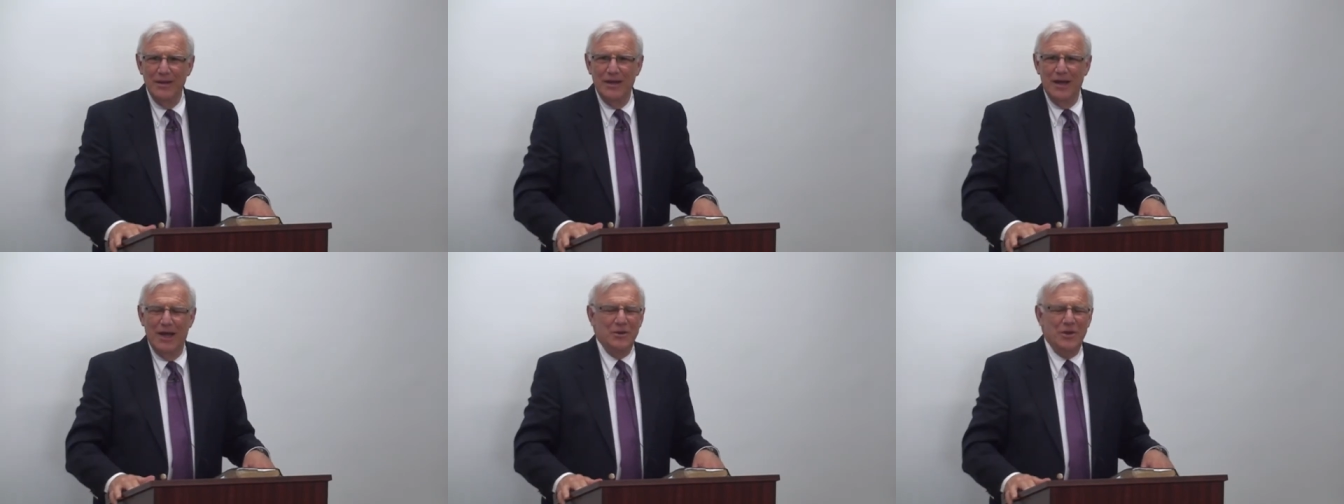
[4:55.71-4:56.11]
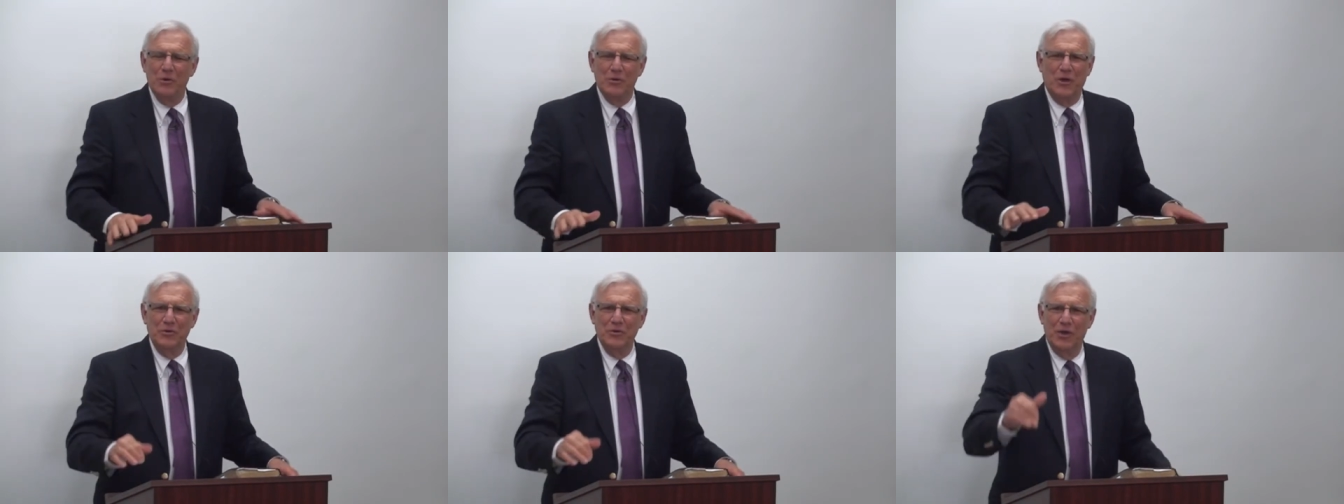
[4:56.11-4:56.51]
Uh, no,
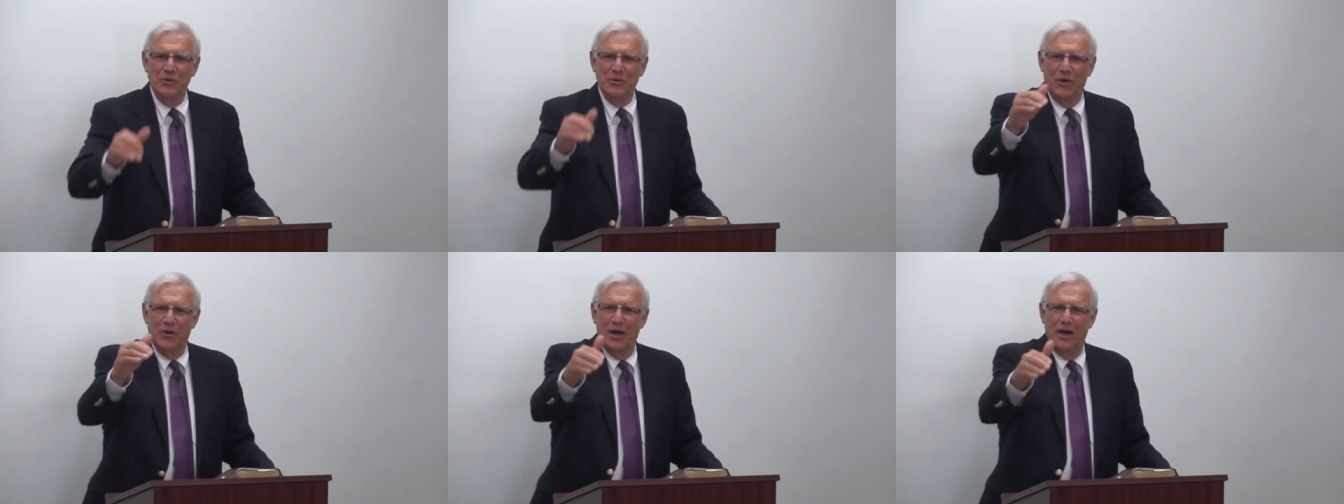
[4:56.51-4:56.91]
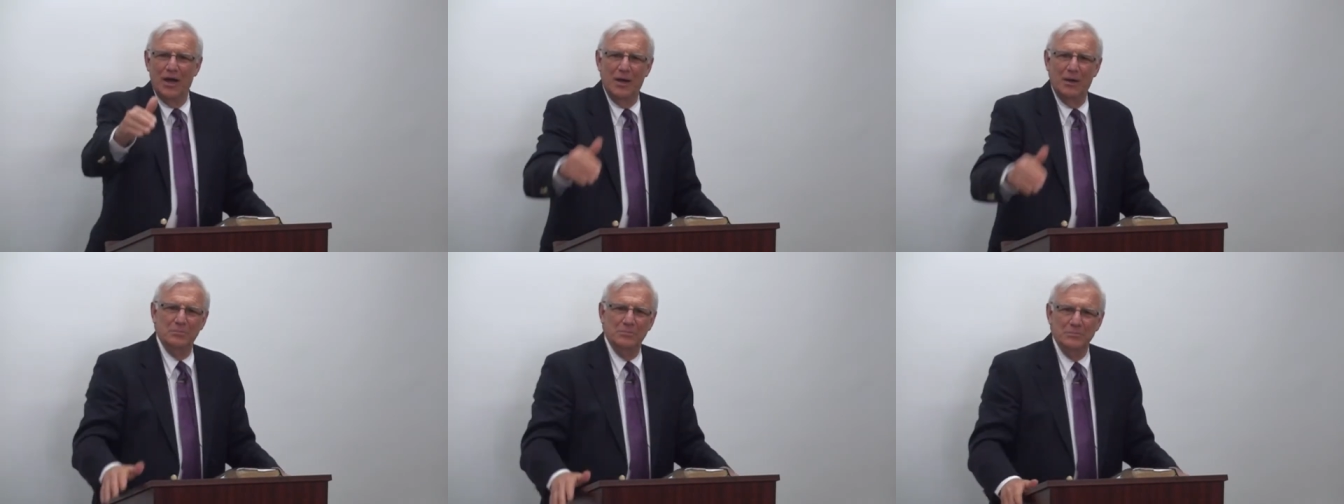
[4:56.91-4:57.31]
no, no, no.
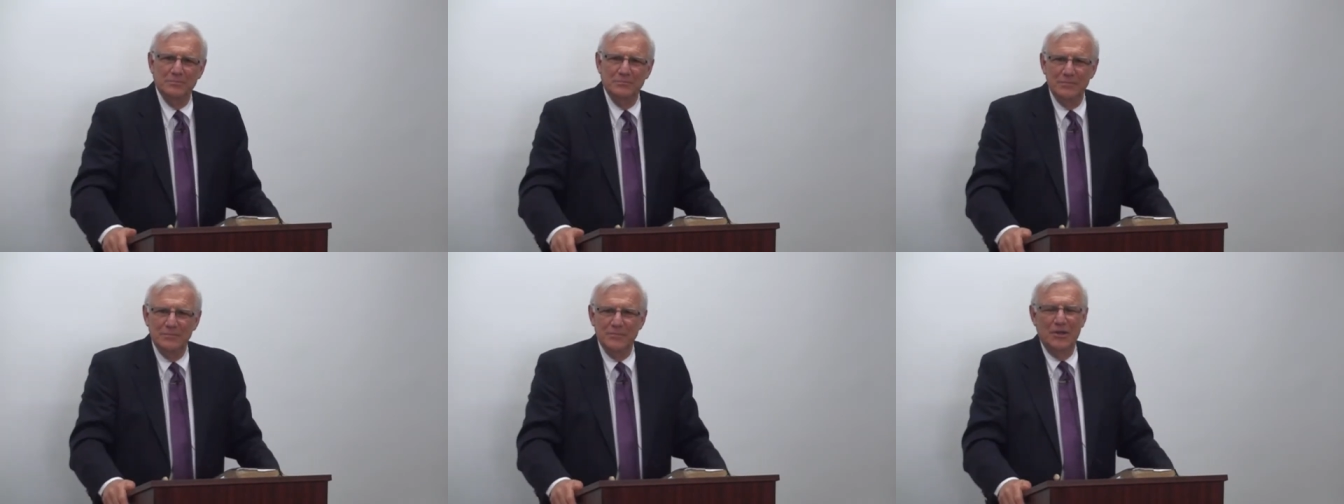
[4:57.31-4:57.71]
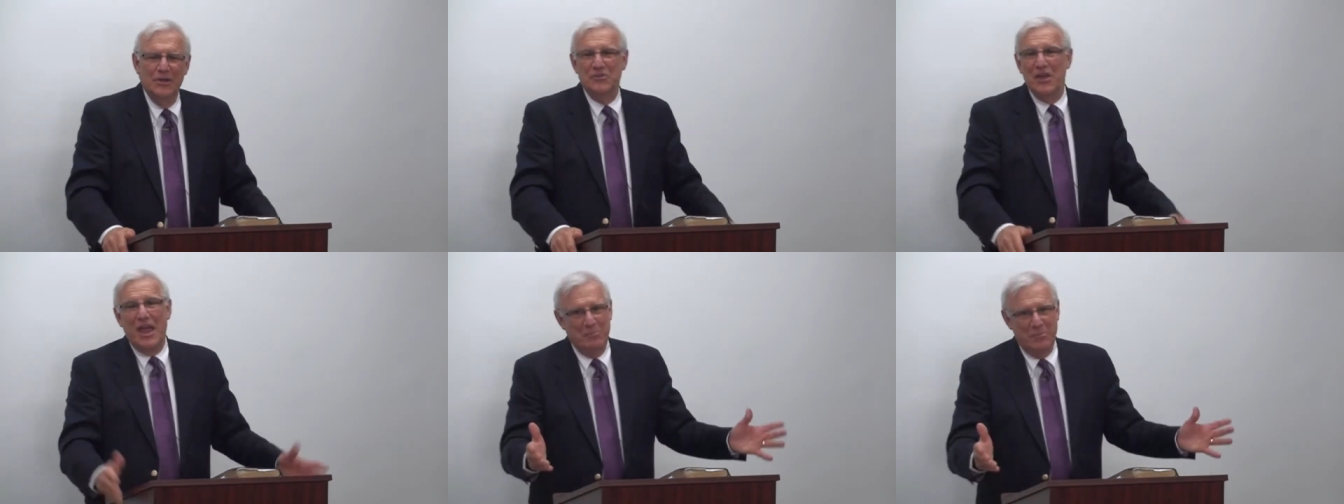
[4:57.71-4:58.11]
Um,
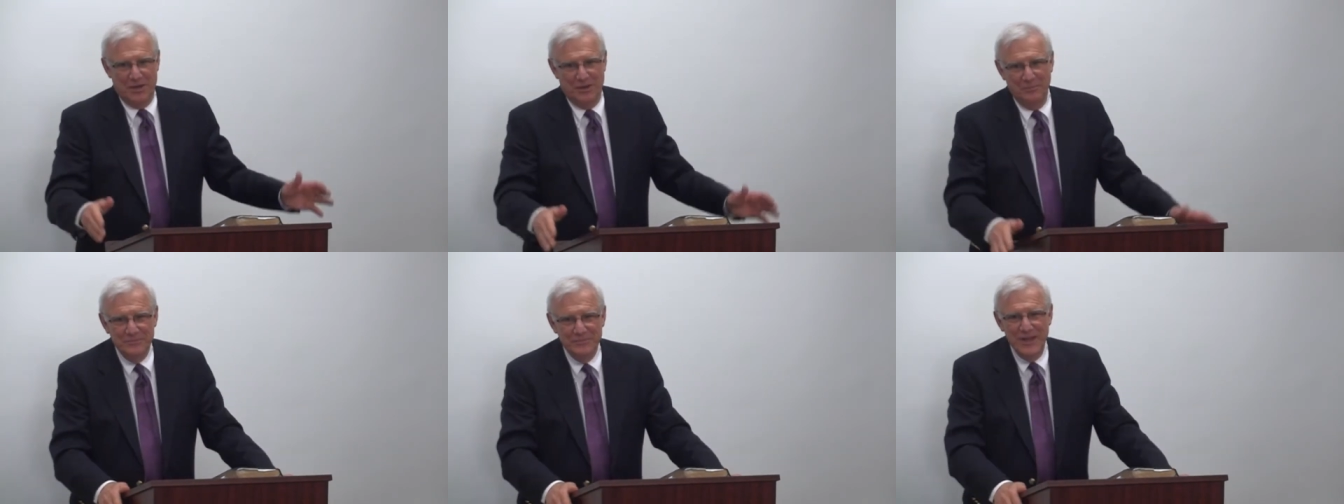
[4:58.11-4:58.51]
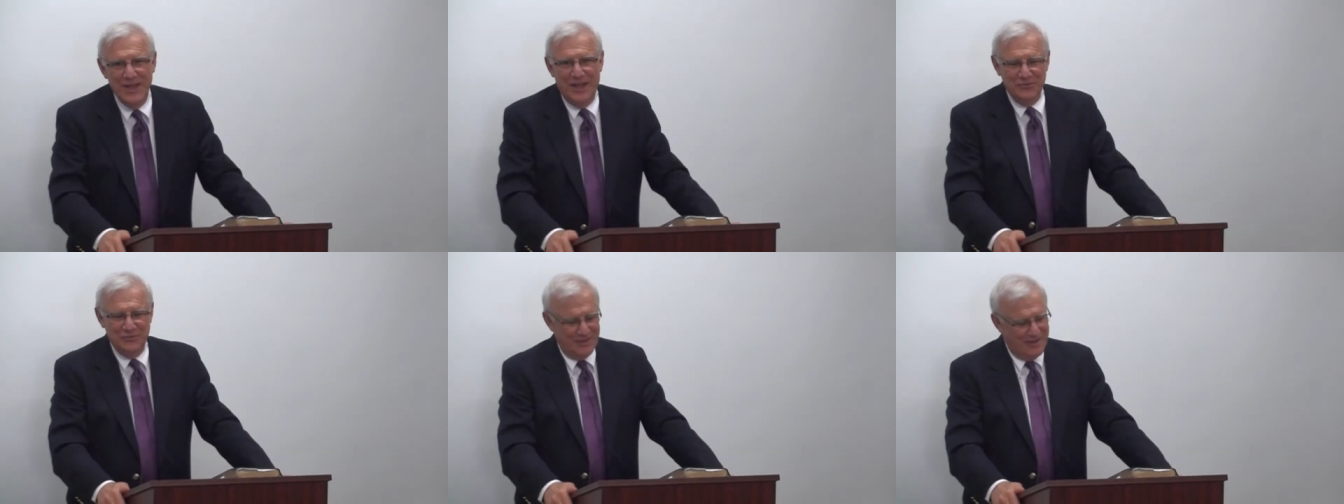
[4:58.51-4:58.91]
Zambia,
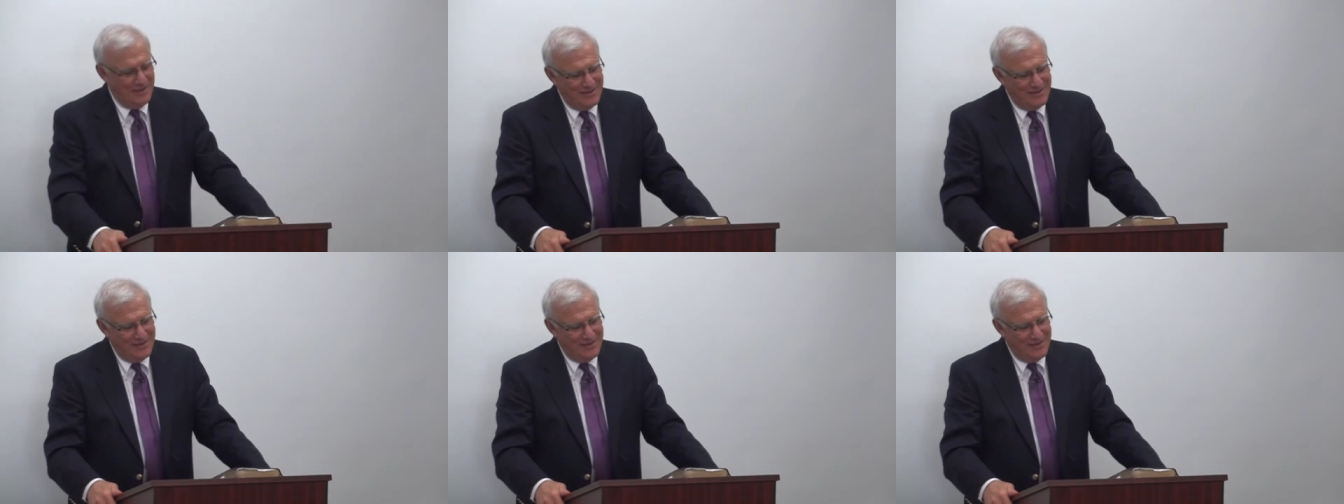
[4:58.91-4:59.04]
yes.